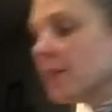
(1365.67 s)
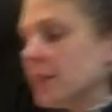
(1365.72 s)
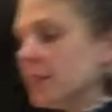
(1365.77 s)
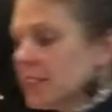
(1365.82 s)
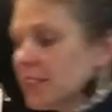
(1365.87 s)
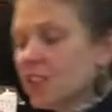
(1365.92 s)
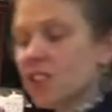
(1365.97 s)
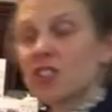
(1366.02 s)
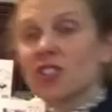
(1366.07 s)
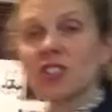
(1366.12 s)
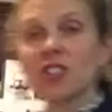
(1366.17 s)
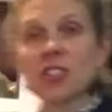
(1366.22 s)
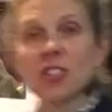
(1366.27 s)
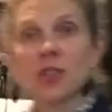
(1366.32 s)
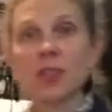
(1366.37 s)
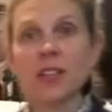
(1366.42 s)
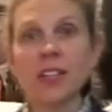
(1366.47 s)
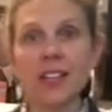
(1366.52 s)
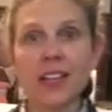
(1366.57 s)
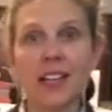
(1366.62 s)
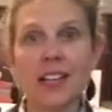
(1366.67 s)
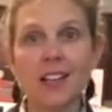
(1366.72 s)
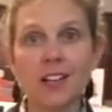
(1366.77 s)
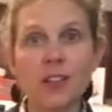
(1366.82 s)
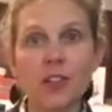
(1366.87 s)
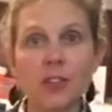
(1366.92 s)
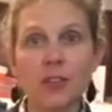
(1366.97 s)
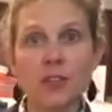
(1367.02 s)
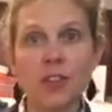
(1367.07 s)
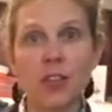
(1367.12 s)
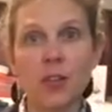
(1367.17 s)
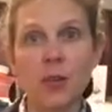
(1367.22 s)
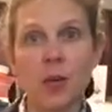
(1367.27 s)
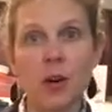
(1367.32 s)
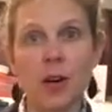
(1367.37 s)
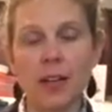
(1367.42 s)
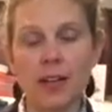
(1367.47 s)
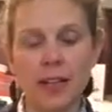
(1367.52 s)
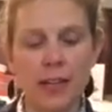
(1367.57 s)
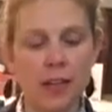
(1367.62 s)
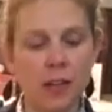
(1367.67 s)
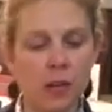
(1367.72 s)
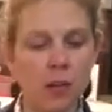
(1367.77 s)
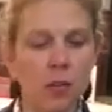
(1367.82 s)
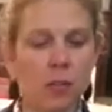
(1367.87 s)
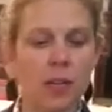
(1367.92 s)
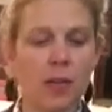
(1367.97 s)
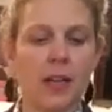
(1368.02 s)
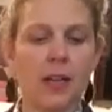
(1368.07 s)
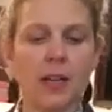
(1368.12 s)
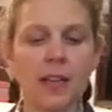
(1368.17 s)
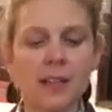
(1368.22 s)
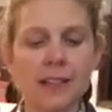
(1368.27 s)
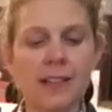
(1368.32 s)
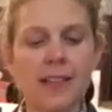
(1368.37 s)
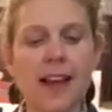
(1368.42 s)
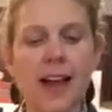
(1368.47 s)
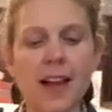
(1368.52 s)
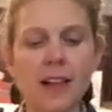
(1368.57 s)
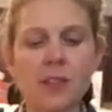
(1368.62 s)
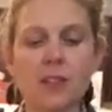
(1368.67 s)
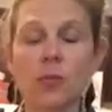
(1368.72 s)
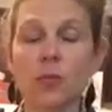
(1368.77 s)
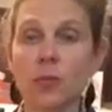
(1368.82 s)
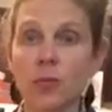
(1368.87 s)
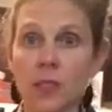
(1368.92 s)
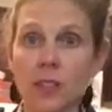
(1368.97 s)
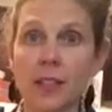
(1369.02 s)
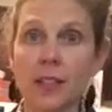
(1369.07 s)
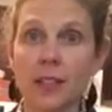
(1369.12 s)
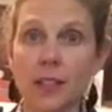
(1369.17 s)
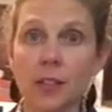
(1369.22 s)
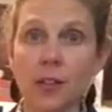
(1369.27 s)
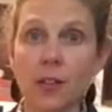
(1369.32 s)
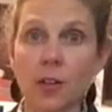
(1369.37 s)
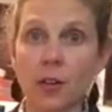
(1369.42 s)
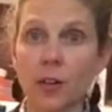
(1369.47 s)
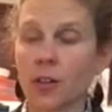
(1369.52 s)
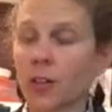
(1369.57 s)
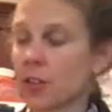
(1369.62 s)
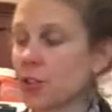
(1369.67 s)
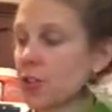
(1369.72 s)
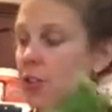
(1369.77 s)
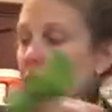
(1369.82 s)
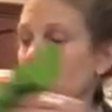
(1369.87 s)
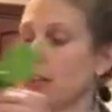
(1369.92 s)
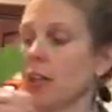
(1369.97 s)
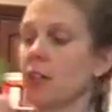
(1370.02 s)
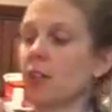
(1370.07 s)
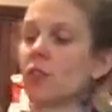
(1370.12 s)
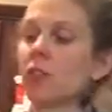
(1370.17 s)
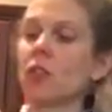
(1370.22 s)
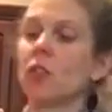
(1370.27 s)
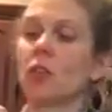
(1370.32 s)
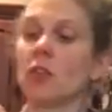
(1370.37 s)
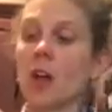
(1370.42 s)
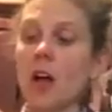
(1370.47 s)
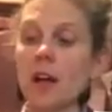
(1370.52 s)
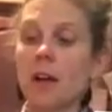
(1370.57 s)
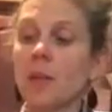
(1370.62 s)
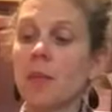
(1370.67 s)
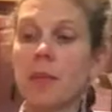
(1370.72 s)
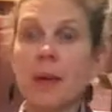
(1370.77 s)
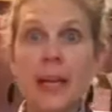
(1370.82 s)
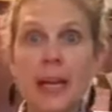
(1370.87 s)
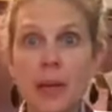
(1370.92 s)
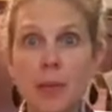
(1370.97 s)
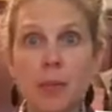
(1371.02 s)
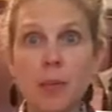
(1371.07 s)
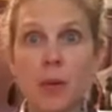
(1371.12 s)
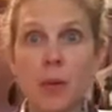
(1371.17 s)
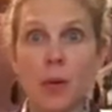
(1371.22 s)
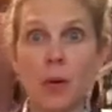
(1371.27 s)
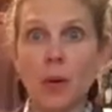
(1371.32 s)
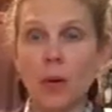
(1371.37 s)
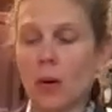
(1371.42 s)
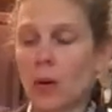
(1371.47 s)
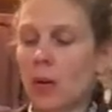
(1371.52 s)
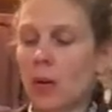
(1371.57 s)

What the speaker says: really should do an interview on him, because that's really encouraging to a lot of people.